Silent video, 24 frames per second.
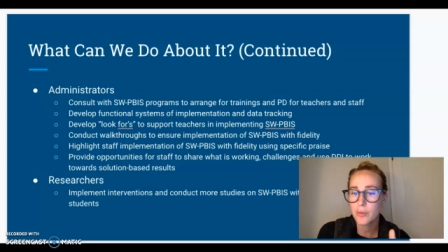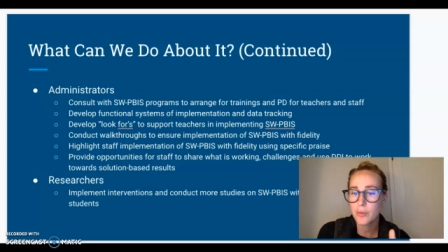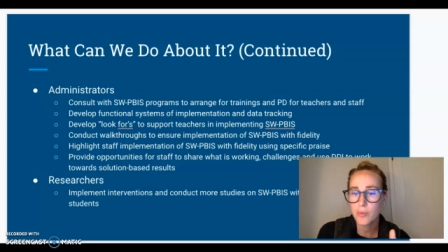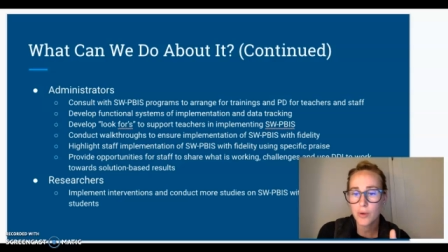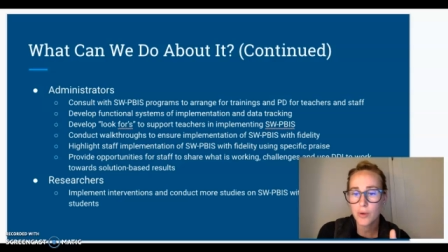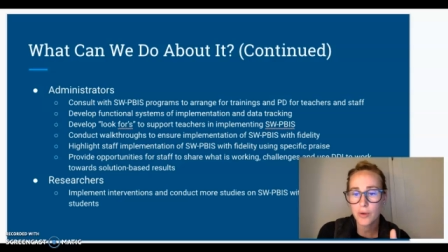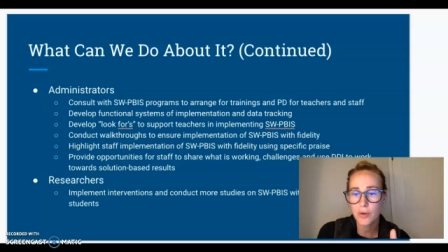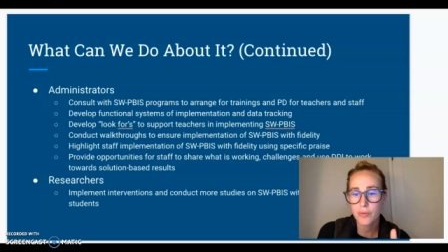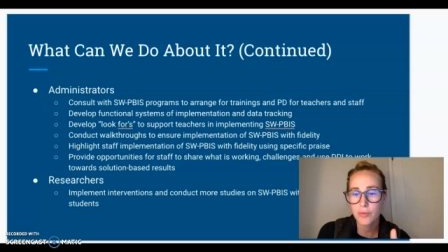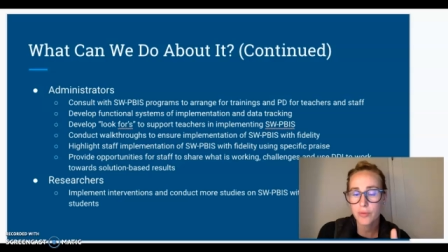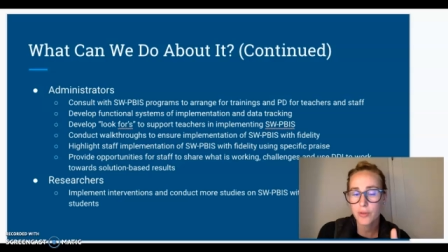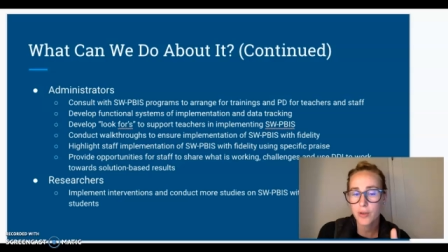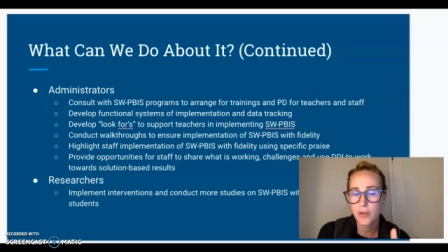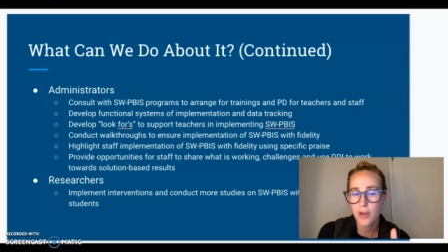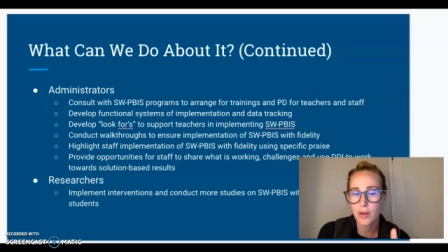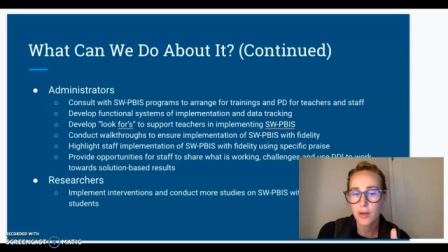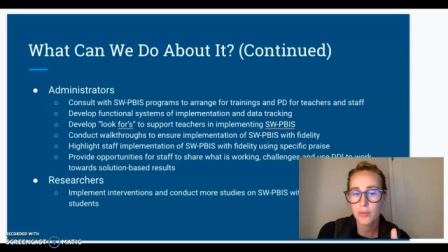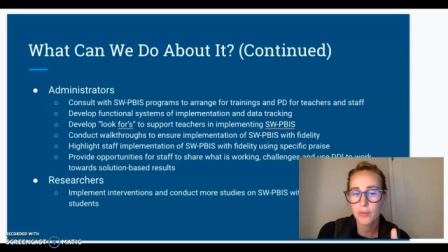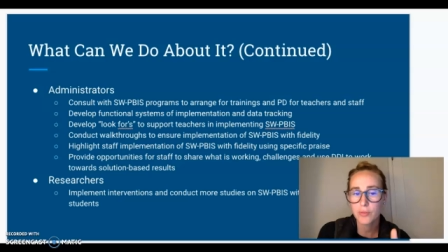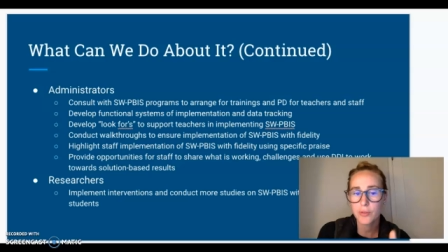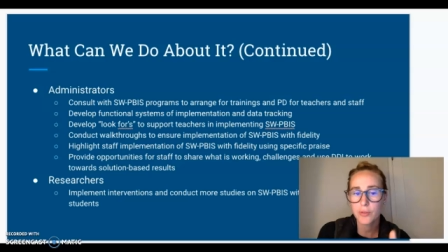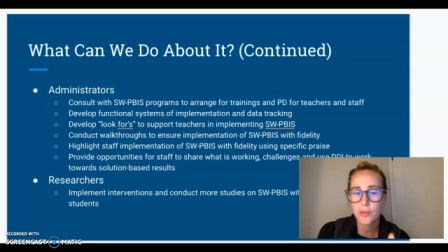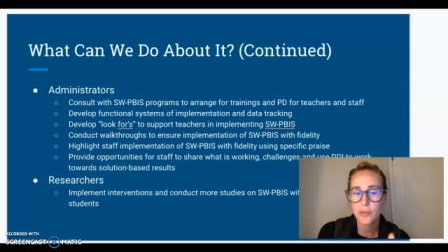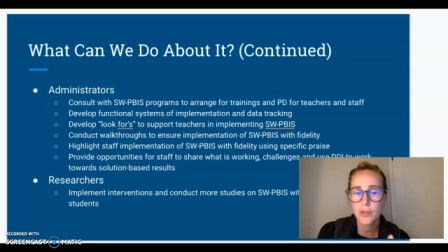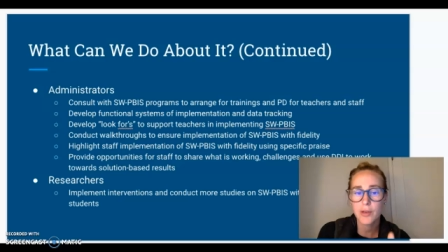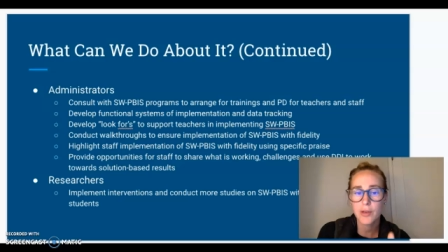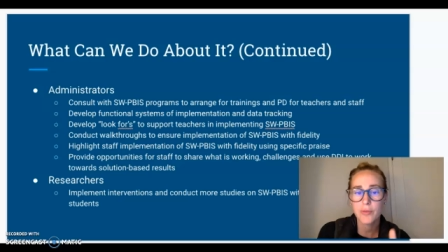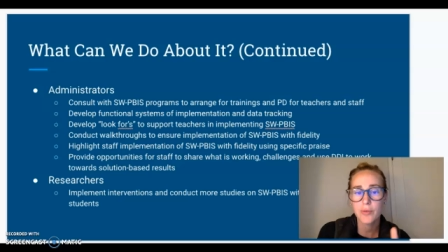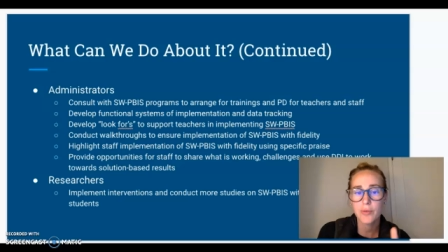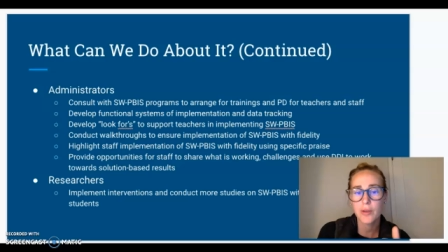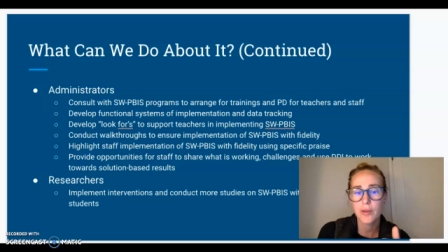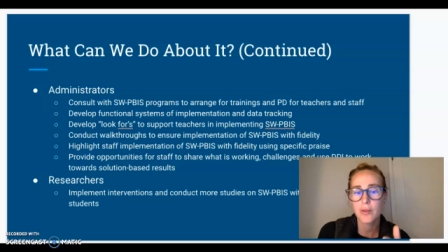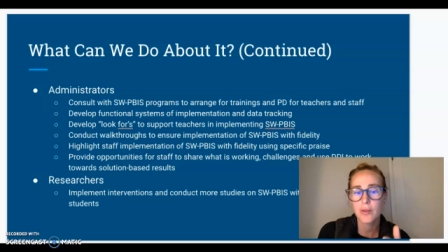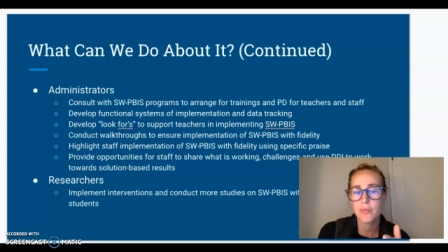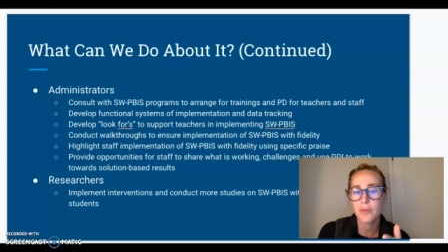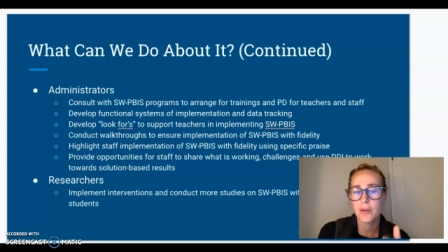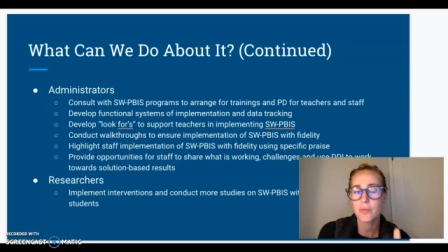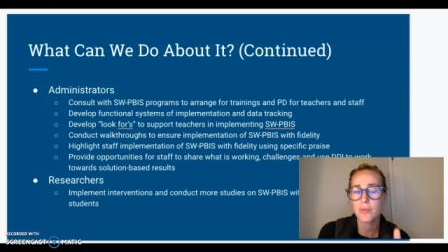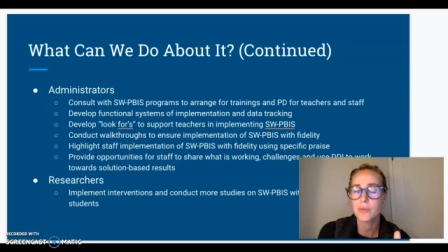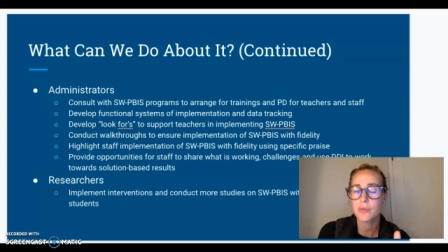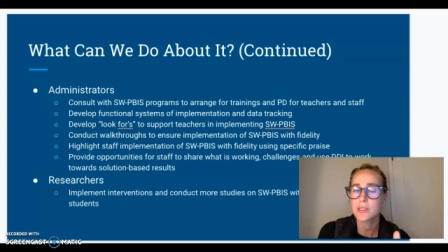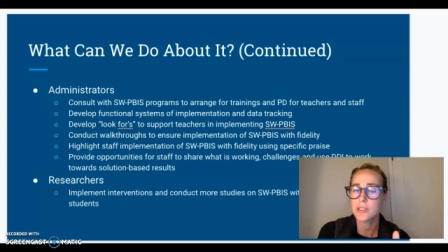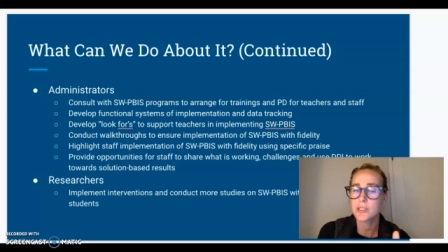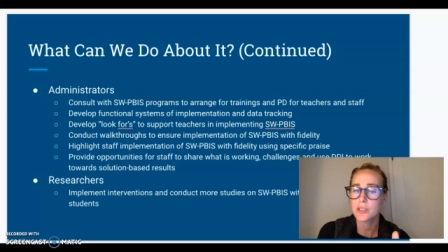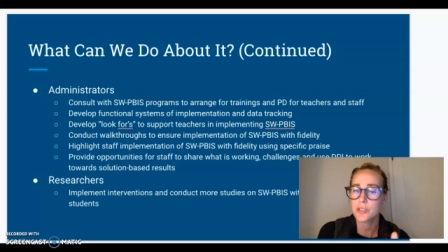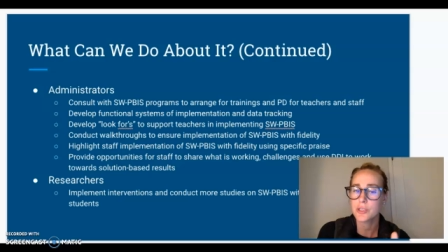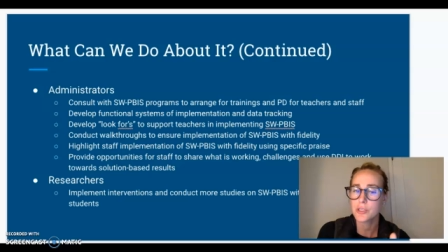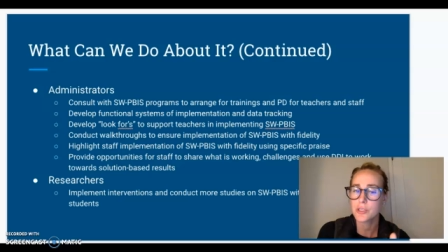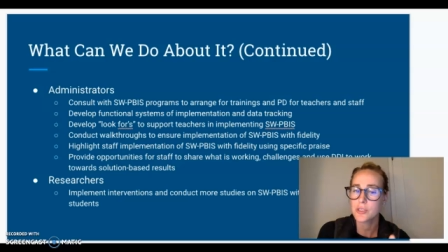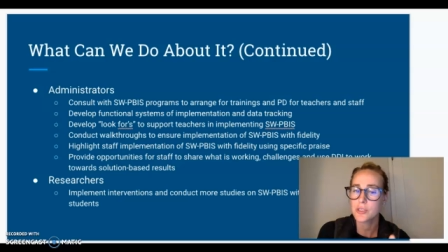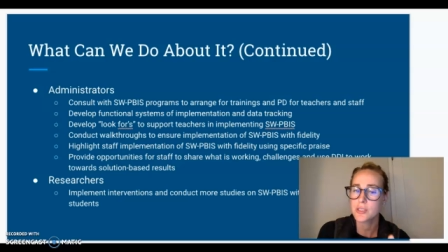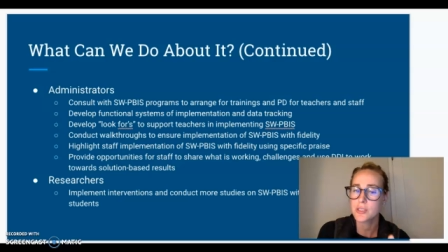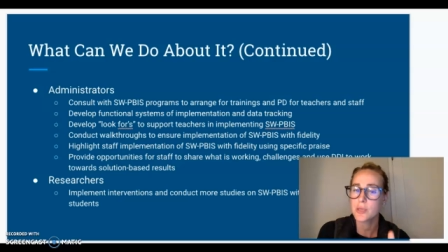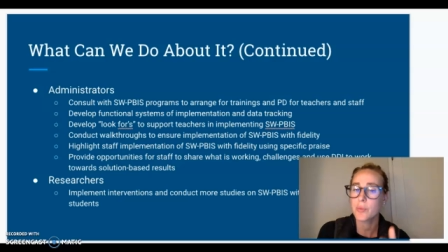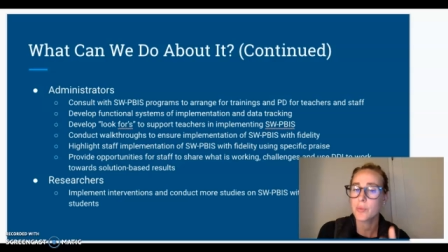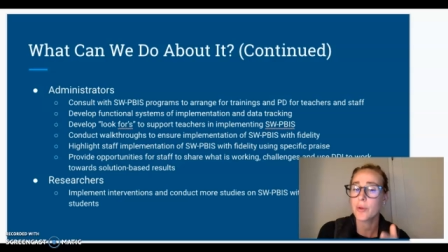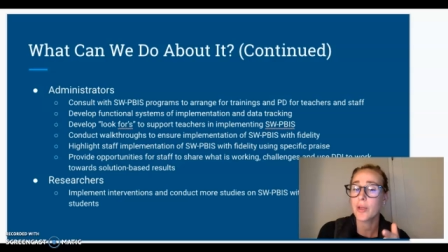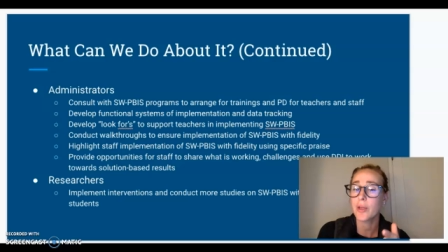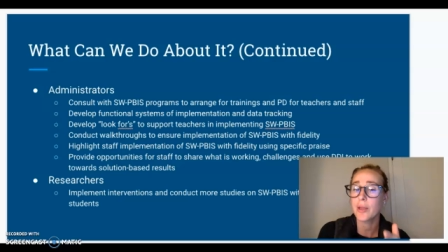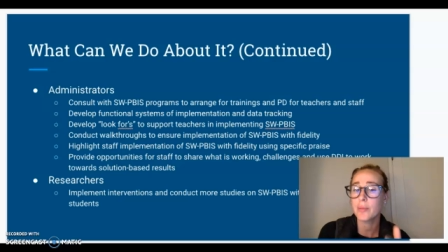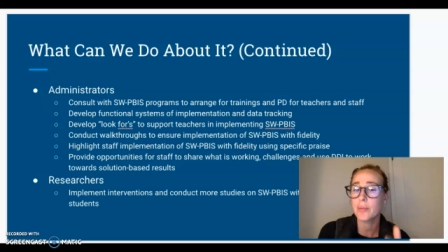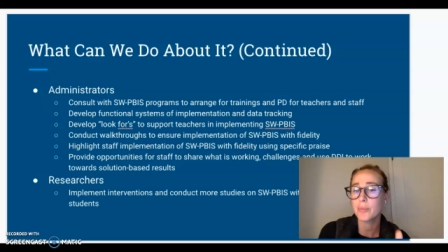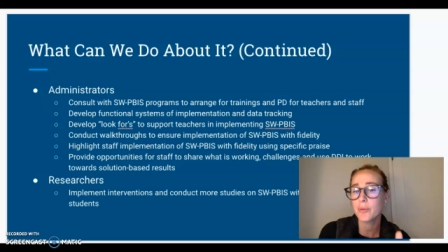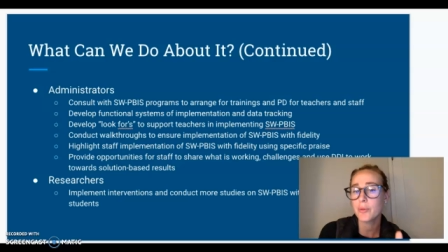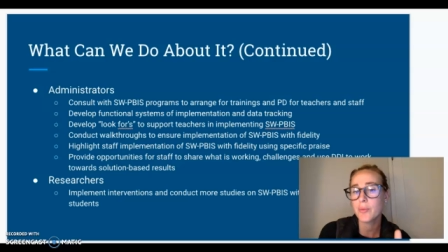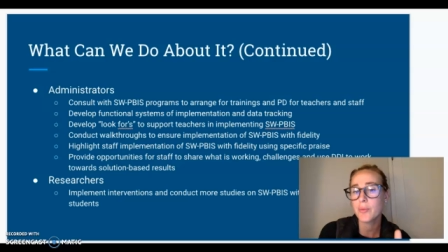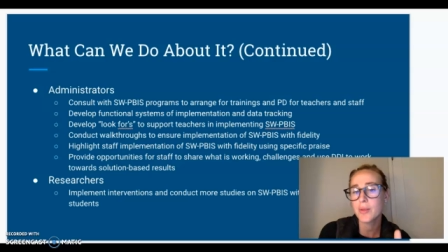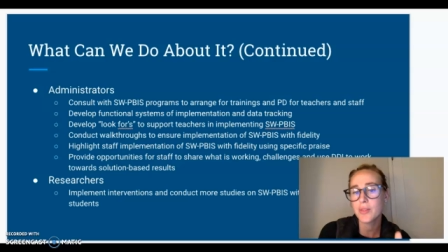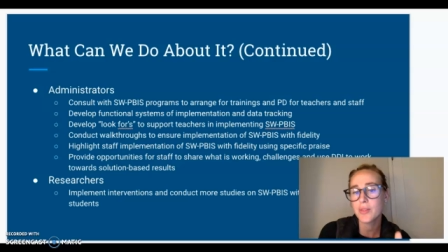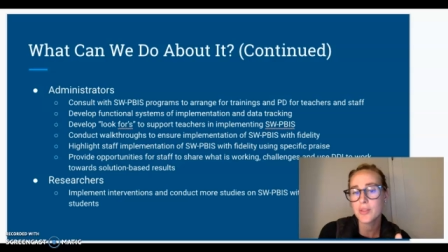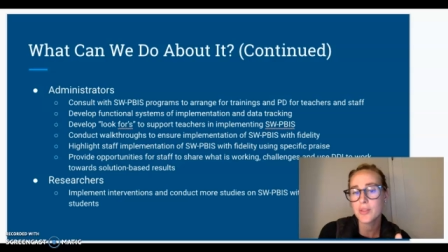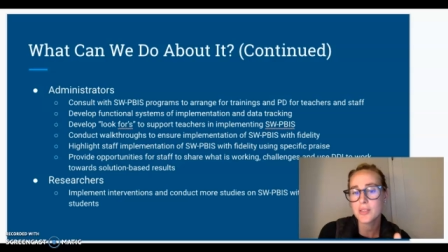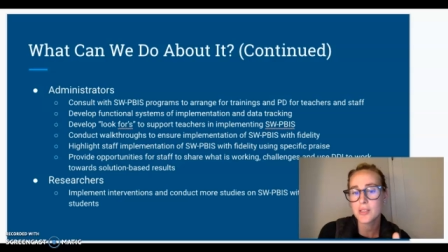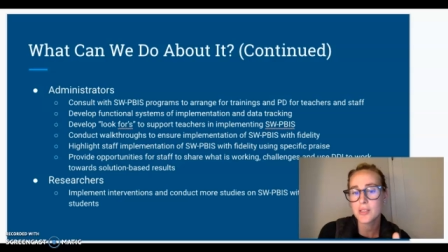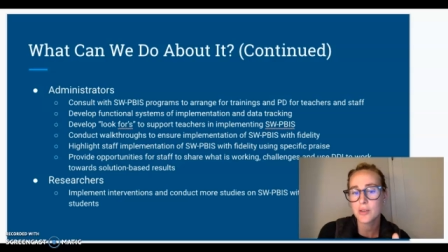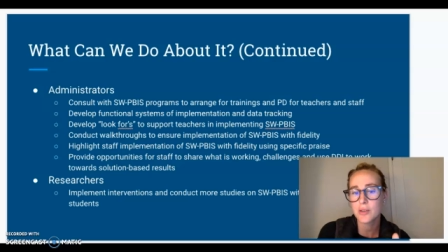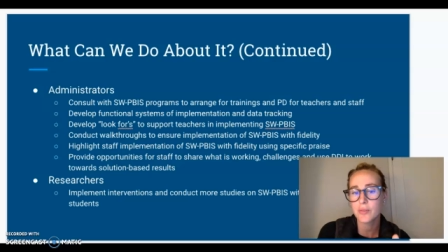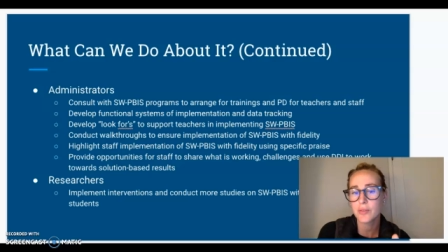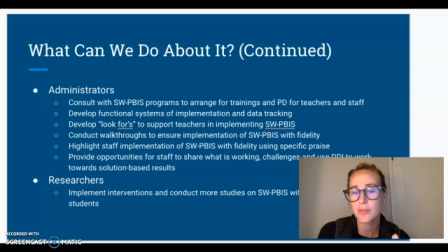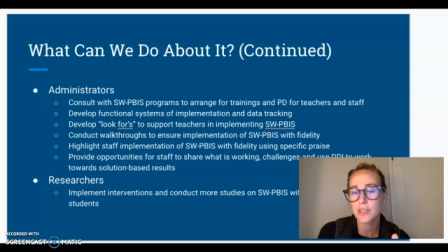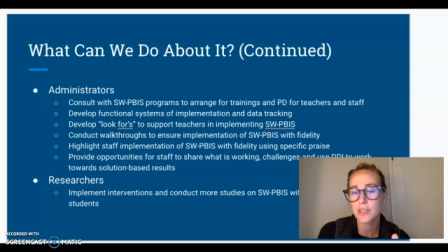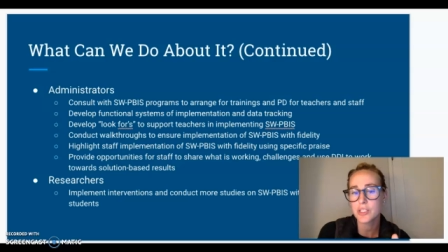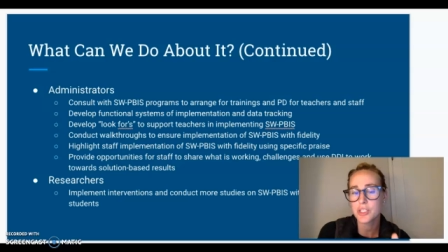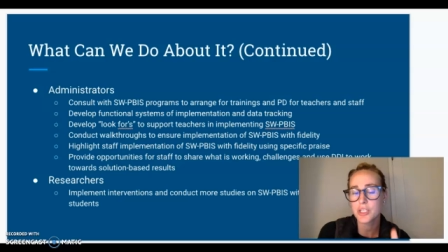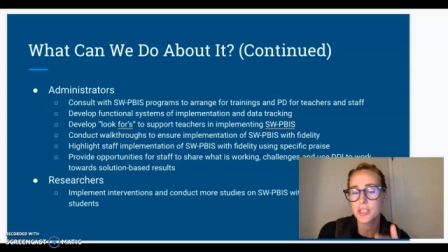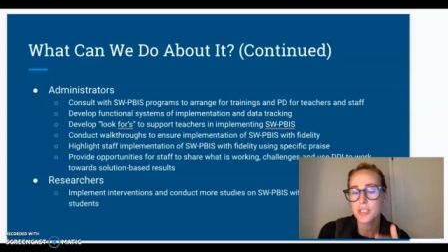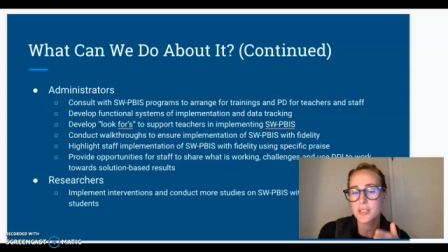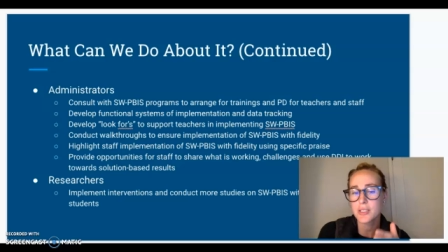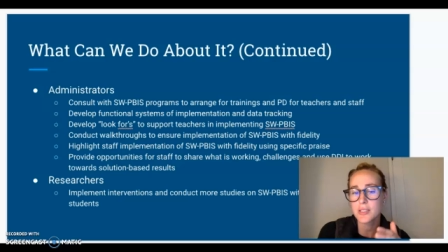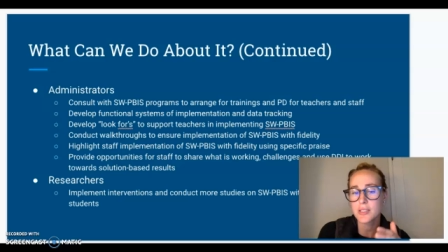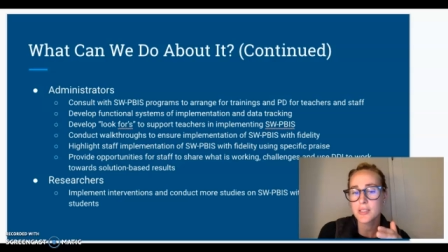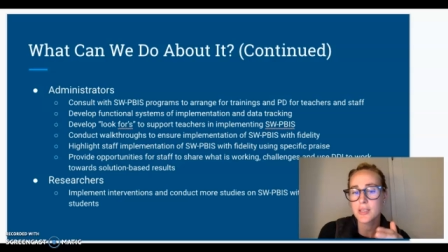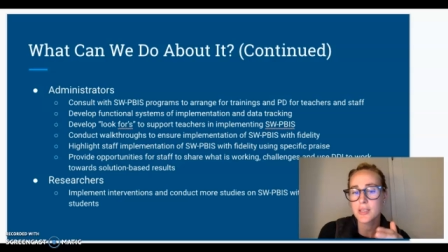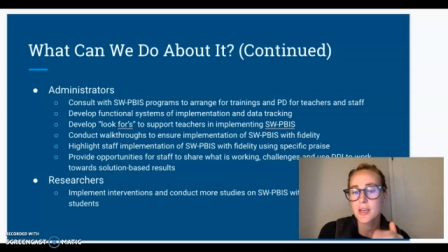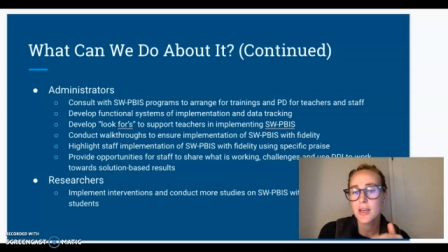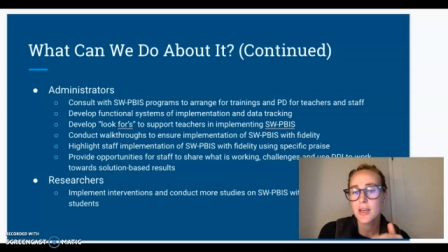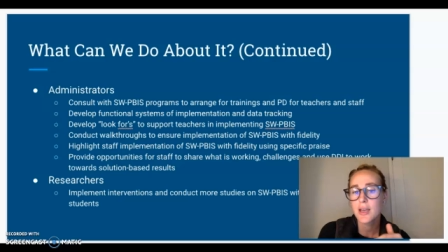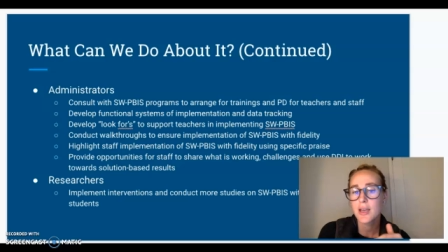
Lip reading: wonderful and helpful if we can find researchers that will implement these interventions